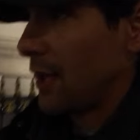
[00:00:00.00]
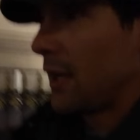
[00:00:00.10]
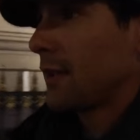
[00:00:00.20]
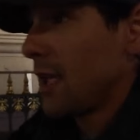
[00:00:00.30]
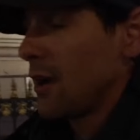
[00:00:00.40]

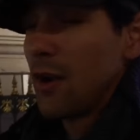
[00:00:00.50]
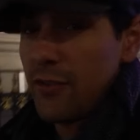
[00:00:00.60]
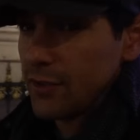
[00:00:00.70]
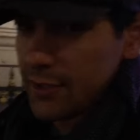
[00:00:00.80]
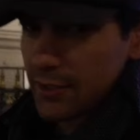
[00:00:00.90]
uh, King
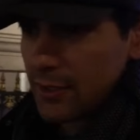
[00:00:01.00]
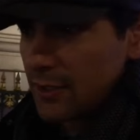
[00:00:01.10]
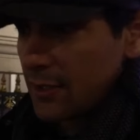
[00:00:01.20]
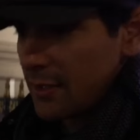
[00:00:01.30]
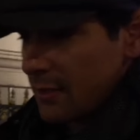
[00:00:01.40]
Arthur's
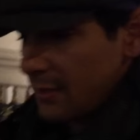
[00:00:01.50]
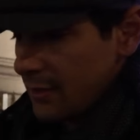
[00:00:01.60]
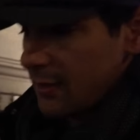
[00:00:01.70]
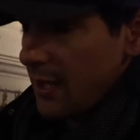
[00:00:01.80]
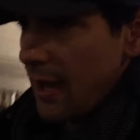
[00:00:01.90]

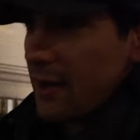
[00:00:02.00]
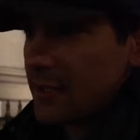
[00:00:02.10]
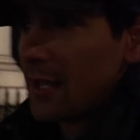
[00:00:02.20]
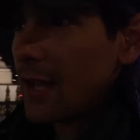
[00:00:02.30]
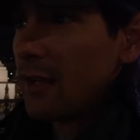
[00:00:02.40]

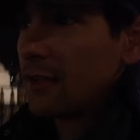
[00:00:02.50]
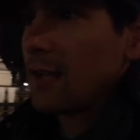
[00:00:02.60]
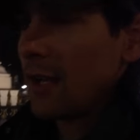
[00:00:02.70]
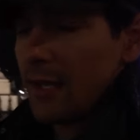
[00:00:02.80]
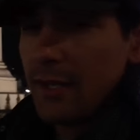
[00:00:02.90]
carousel
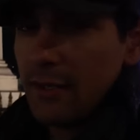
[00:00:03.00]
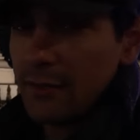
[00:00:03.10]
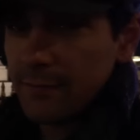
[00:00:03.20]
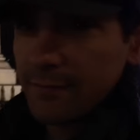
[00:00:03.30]
kind of